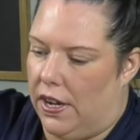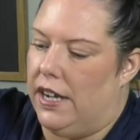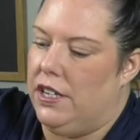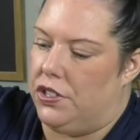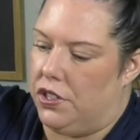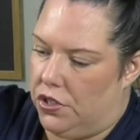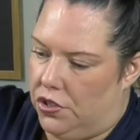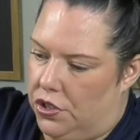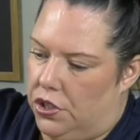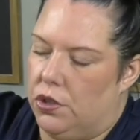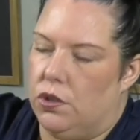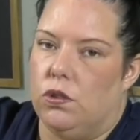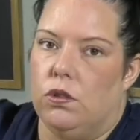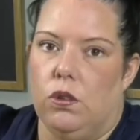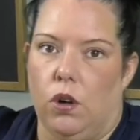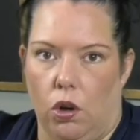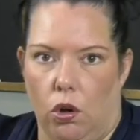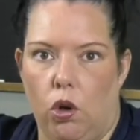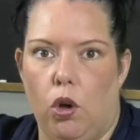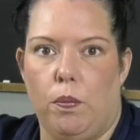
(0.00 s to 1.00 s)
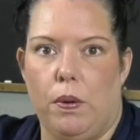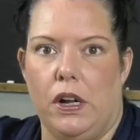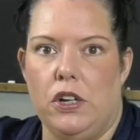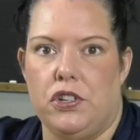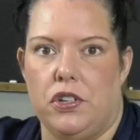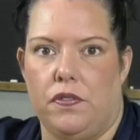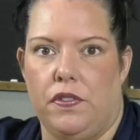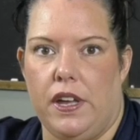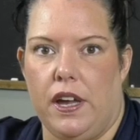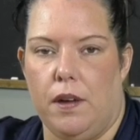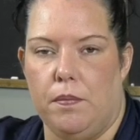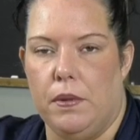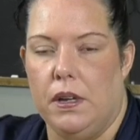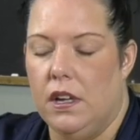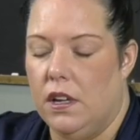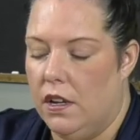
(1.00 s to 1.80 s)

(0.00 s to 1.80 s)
I just do a whole bunch of them